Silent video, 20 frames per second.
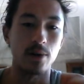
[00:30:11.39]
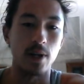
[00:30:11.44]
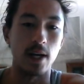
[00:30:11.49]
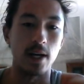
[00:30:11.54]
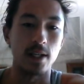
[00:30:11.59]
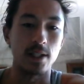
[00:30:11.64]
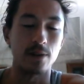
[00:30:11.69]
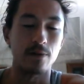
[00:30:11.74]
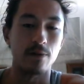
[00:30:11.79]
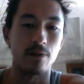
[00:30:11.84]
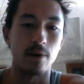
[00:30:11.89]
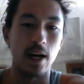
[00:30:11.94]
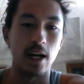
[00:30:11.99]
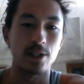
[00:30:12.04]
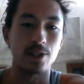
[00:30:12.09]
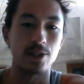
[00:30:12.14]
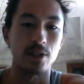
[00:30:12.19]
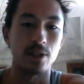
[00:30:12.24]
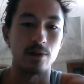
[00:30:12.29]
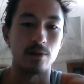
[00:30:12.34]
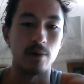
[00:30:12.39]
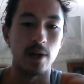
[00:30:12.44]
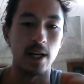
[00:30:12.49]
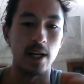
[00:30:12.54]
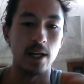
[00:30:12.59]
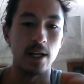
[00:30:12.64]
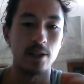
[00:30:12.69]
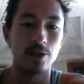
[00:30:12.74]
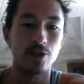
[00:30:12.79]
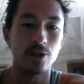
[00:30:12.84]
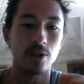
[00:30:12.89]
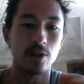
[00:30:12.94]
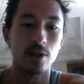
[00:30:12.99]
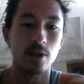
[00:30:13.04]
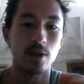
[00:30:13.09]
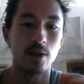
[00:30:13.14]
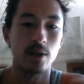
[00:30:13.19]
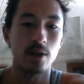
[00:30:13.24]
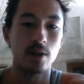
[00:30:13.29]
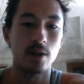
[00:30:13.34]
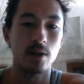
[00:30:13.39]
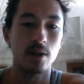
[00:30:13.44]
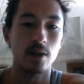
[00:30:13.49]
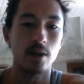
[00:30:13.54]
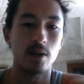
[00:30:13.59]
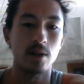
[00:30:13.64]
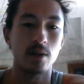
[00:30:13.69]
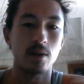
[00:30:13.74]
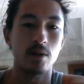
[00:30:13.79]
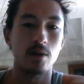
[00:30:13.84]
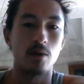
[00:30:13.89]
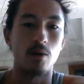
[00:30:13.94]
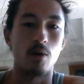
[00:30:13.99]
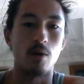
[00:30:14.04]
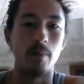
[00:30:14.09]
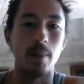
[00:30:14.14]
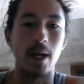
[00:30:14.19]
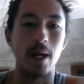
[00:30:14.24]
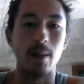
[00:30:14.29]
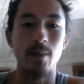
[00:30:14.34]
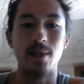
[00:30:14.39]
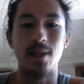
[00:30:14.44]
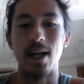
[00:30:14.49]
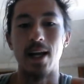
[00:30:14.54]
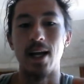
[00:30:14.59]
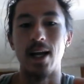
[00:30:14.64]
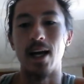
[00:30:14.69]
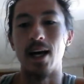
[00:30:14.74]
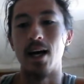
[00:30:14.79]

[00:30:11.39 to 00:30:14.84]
that has Flash and Enrage, or maybe they